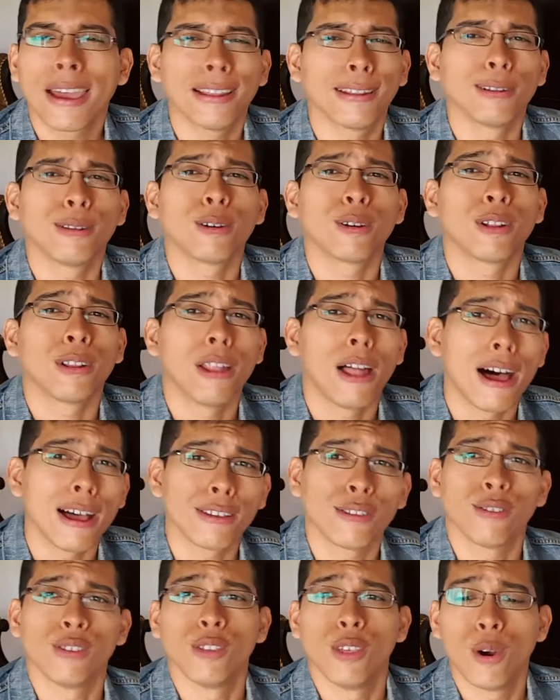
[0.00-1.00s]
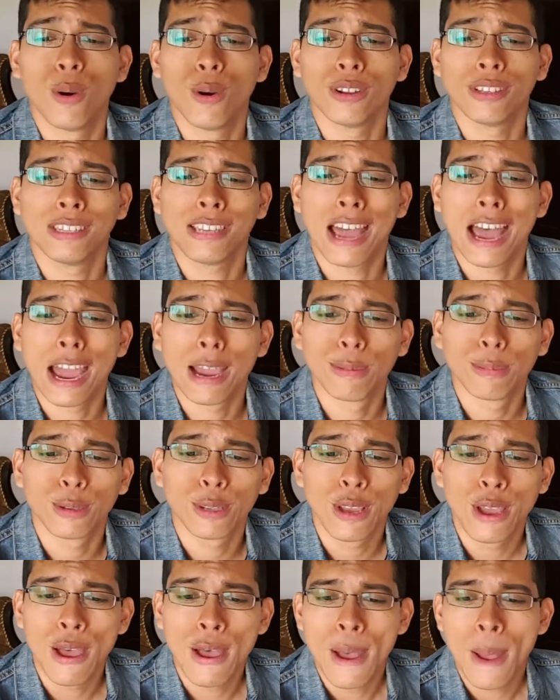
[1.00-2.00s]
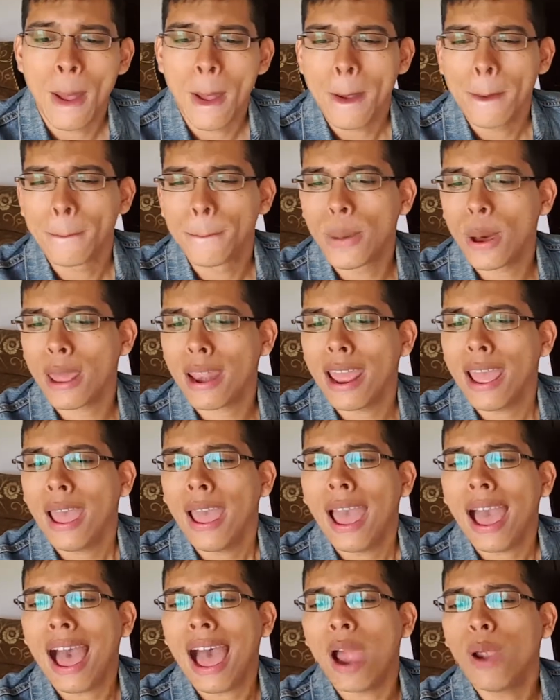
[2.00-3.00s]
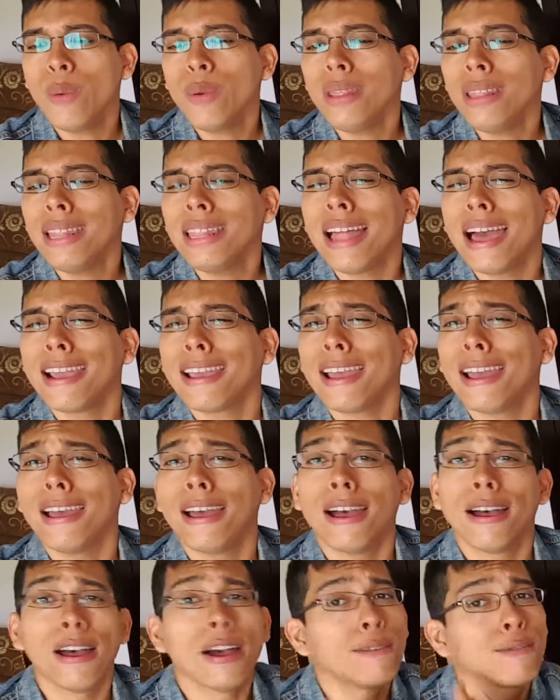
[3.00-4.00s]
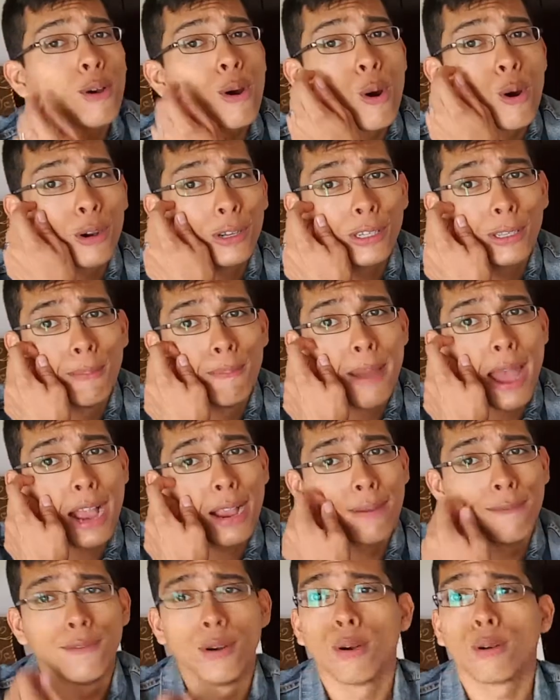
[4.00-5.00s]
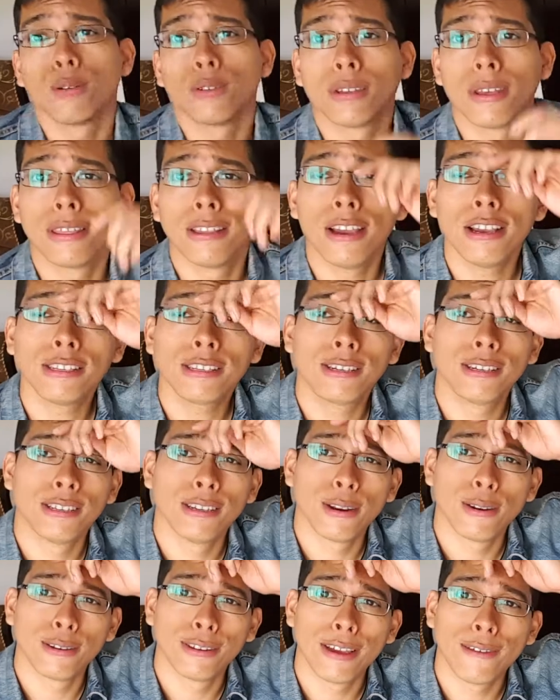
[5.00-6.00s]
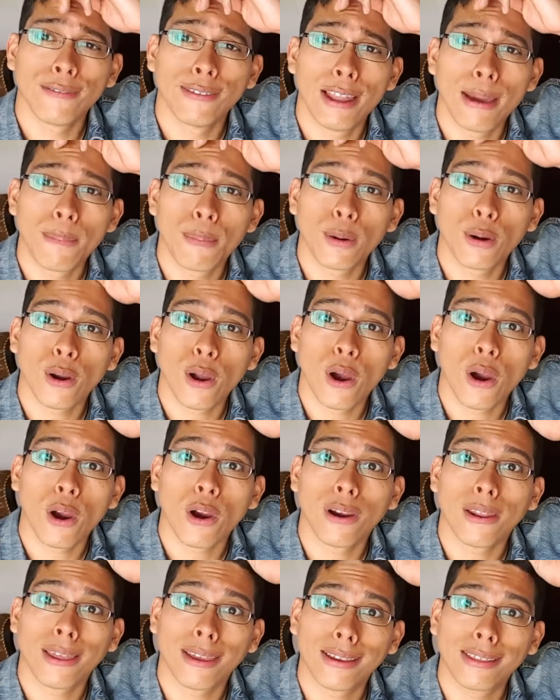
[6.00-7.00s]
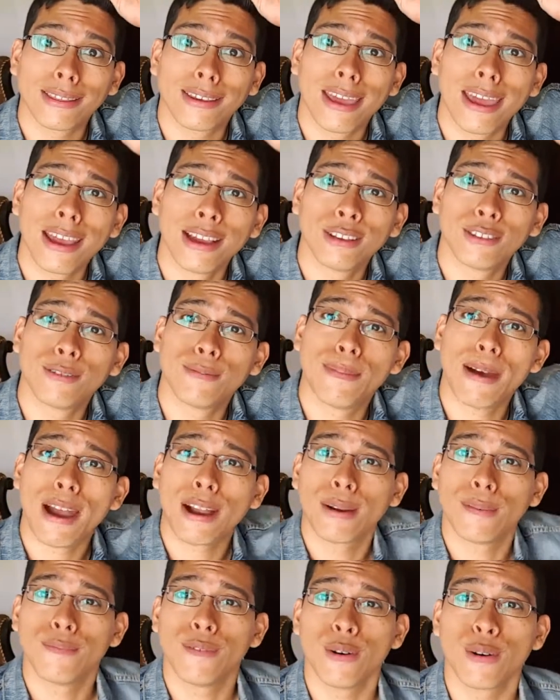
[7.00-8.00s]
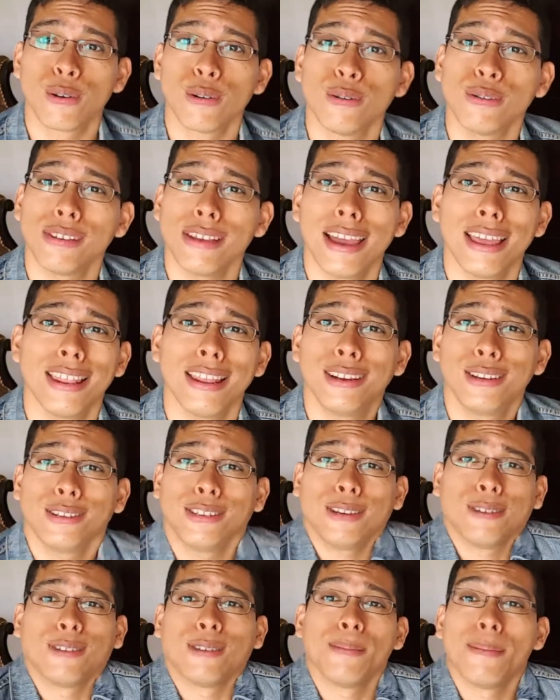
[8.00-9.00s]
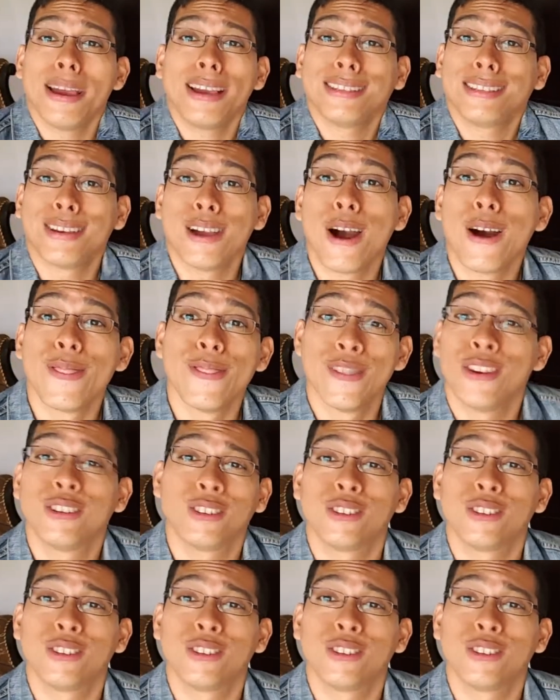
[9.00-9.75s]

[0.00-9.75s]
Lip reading: A little glossy, though, at times. But I really like of course, the backup vocals on this, because, you know, Def Leppard are, like, the kings of backup vocals, and it just sounds amazing on this